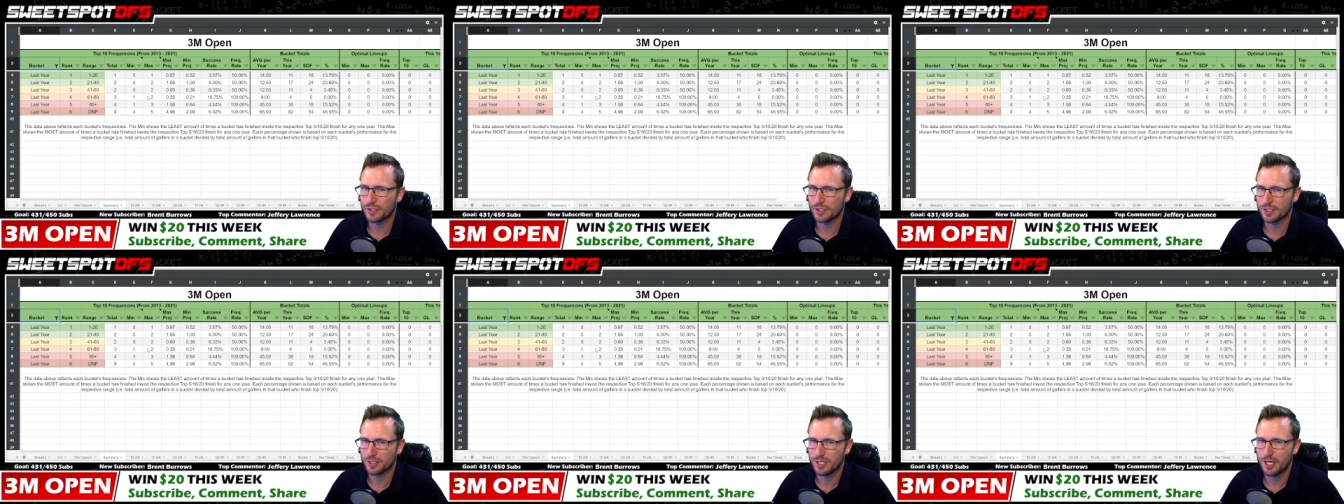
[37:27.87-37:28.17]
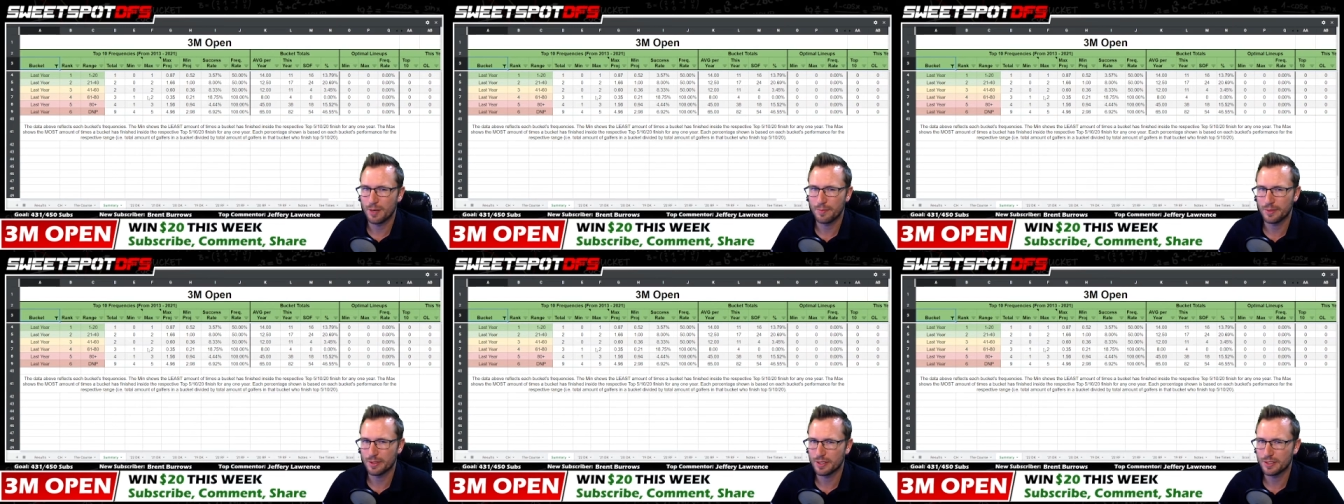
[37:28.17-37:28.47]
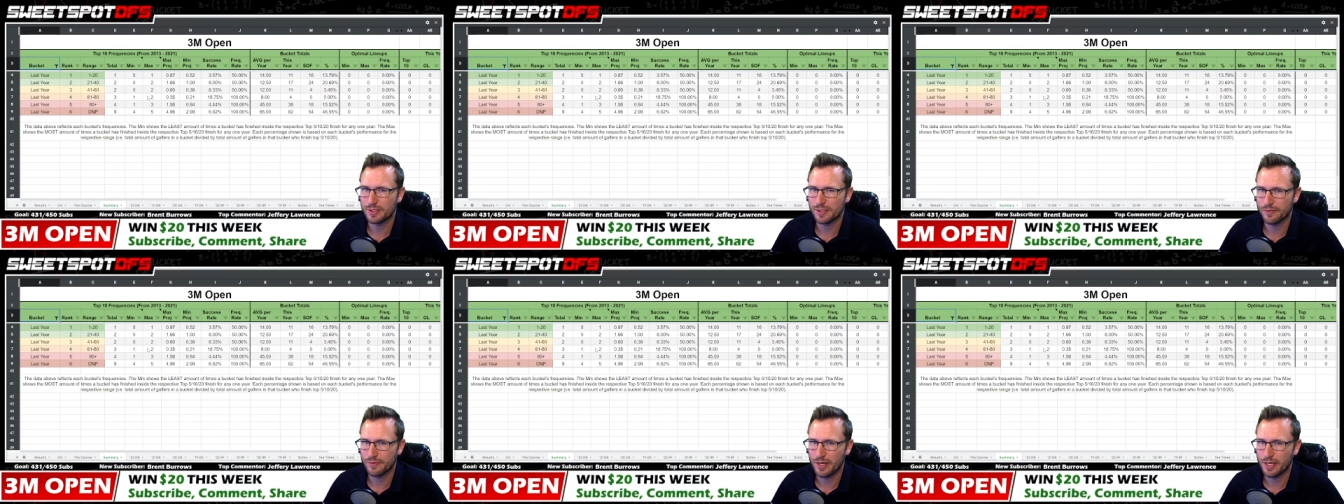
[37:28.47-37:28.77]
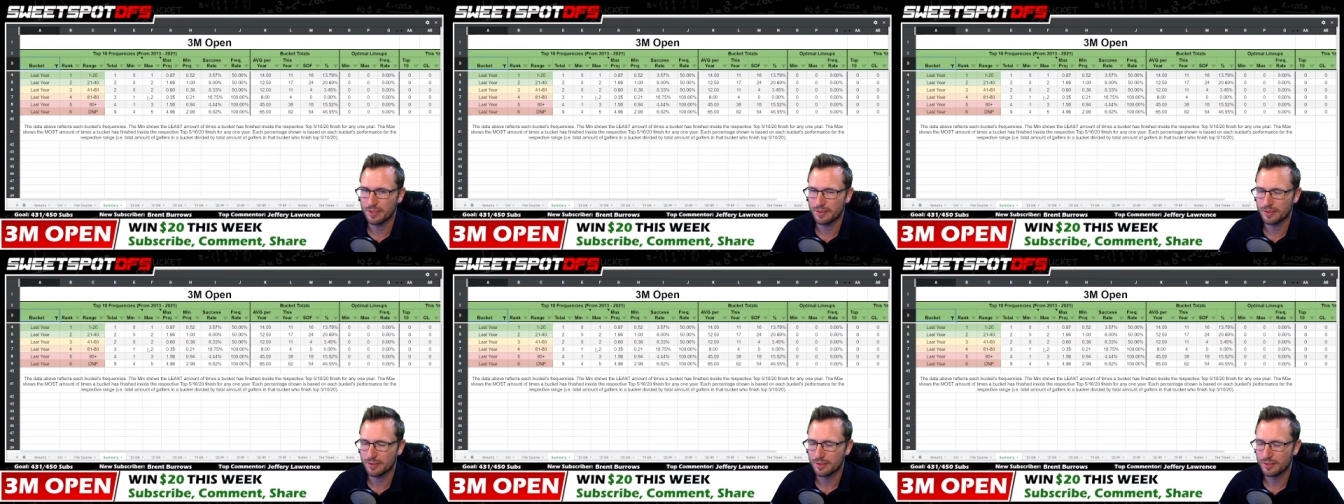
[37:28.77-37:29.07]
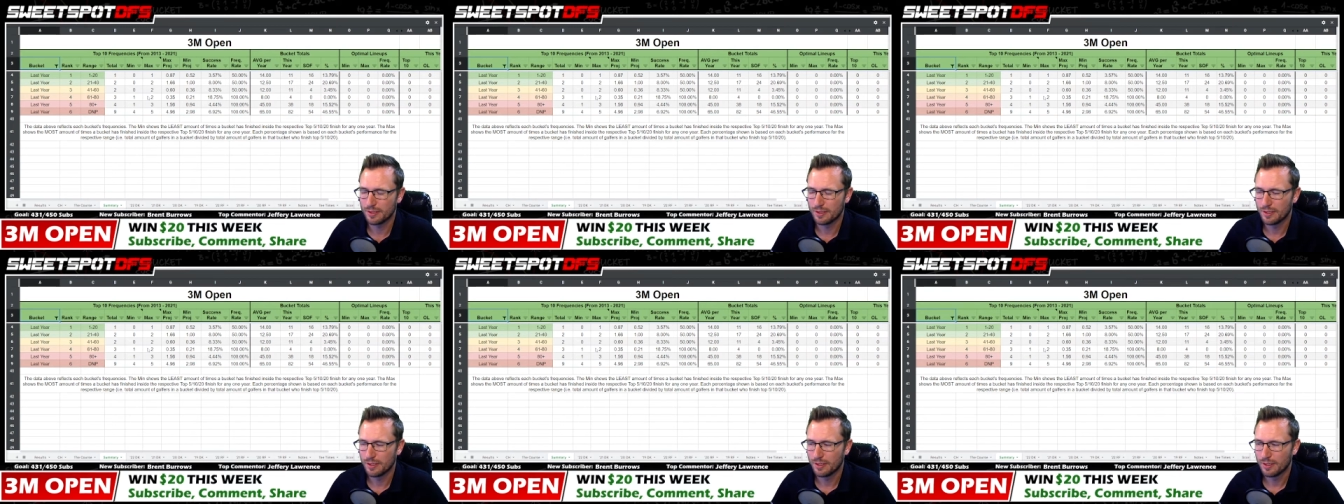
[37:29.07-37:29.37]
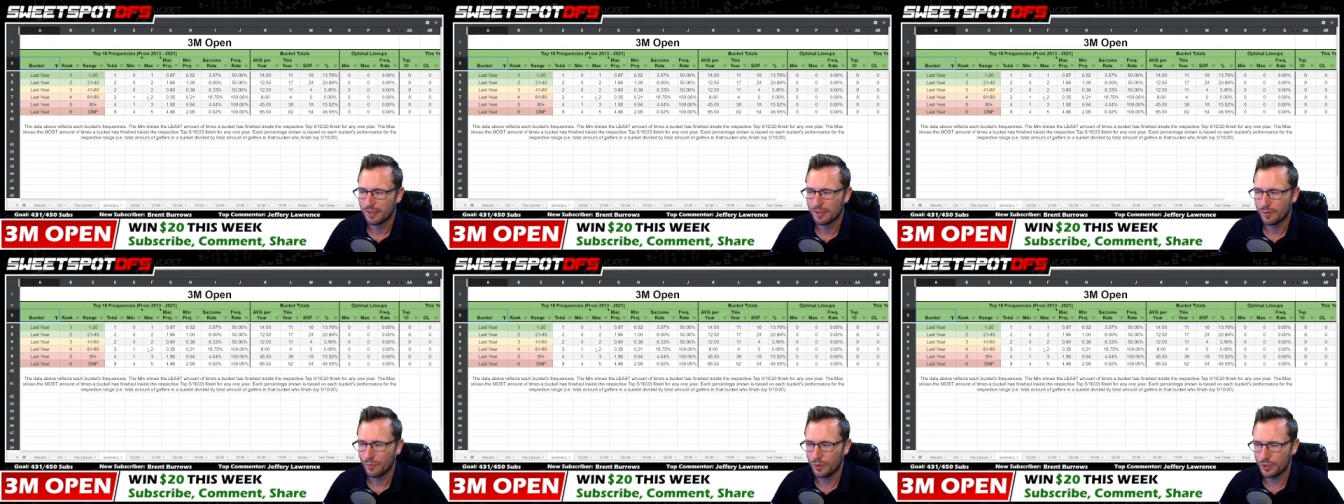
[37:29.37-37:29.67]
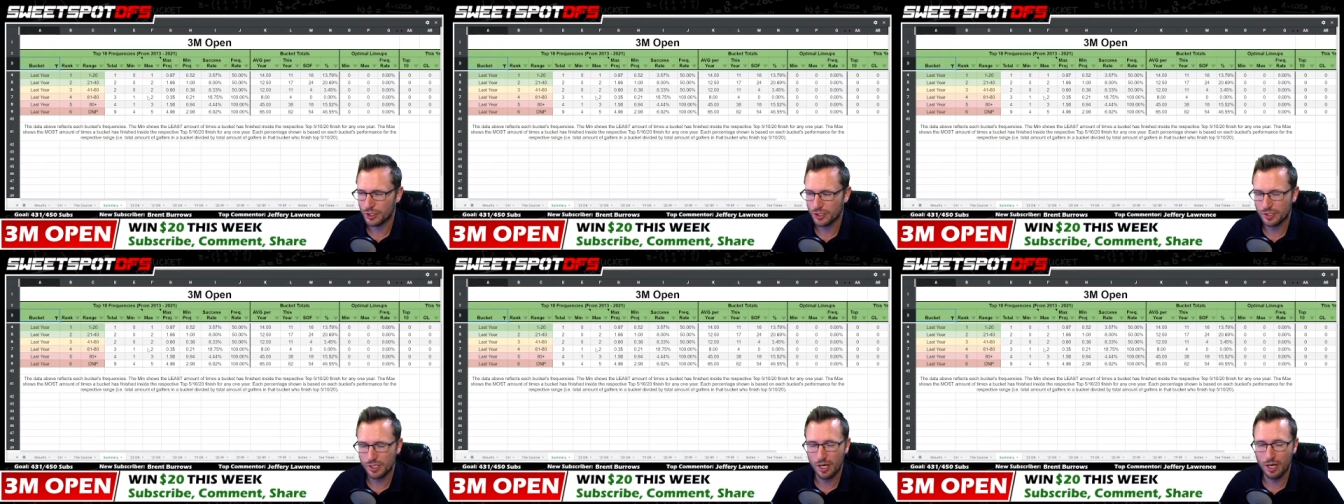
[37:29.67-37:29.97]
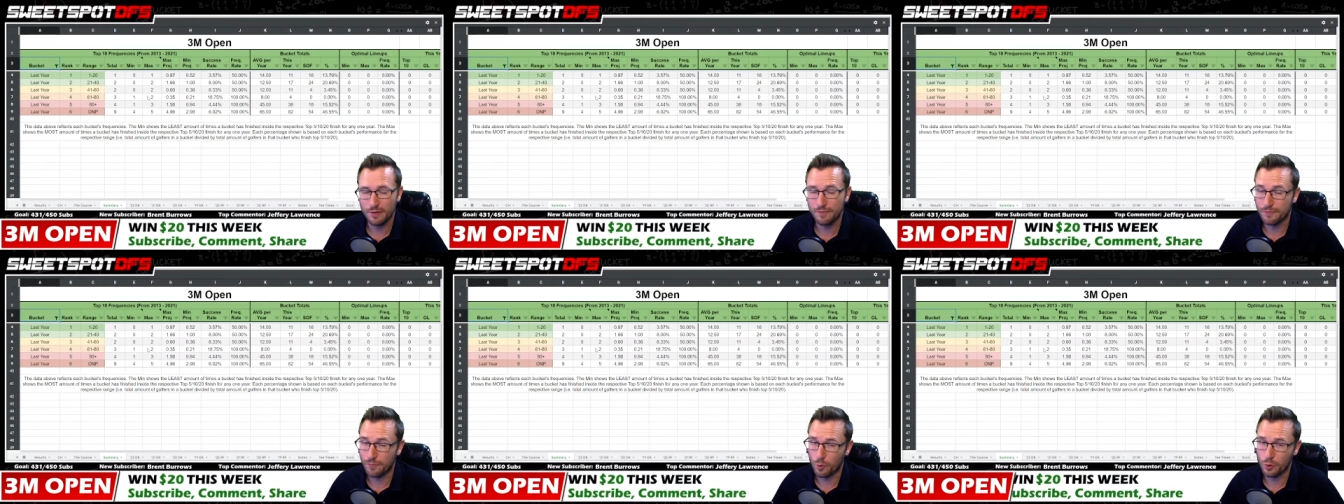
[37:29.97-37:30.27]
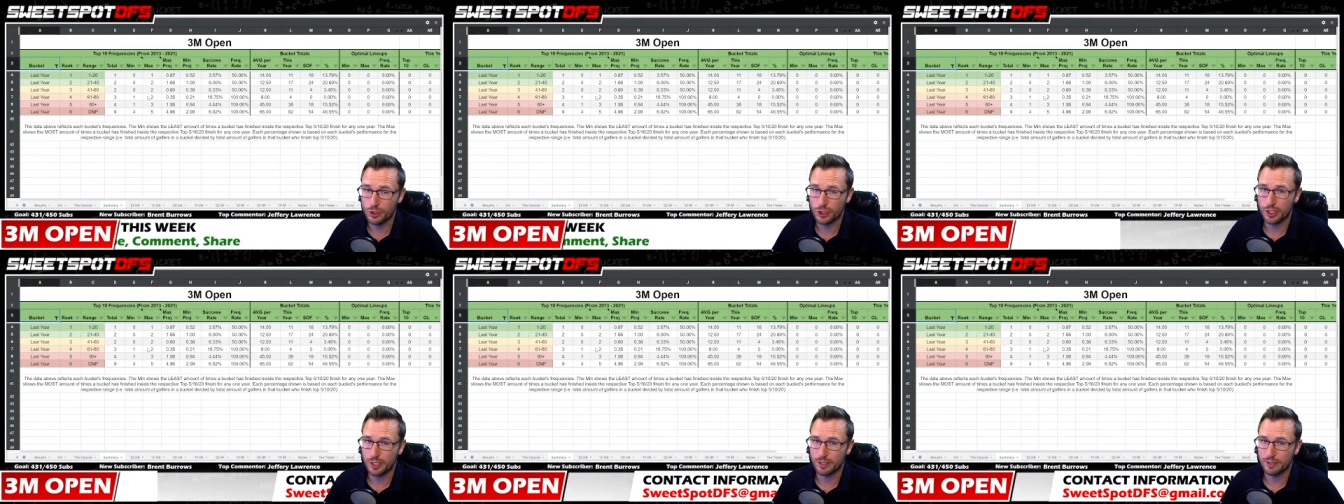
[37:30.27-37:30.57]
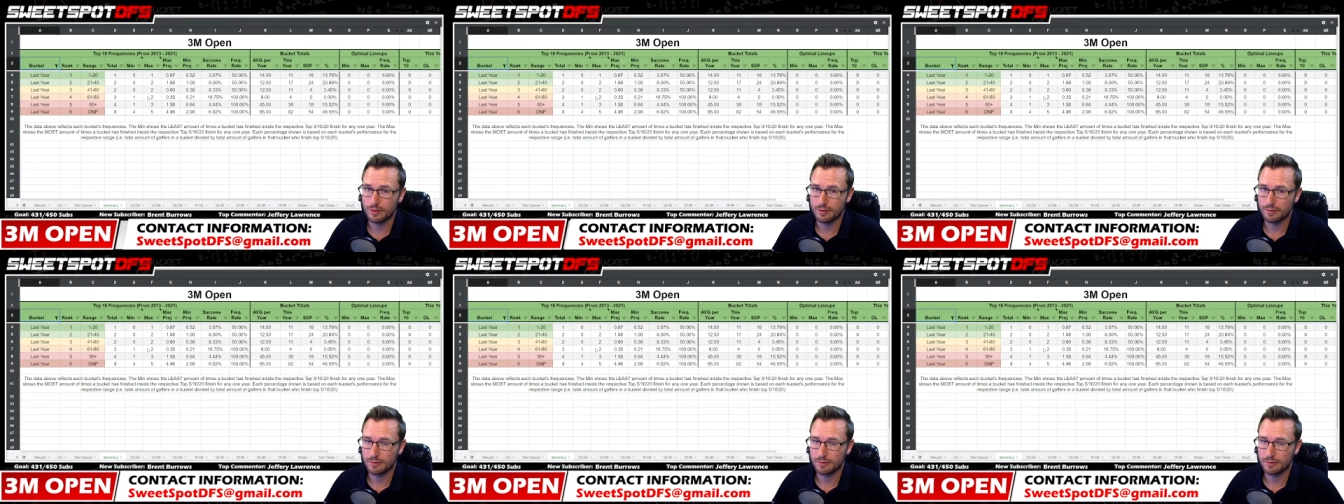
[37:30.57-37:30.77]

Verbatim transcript: to come to this event which is unfortunate.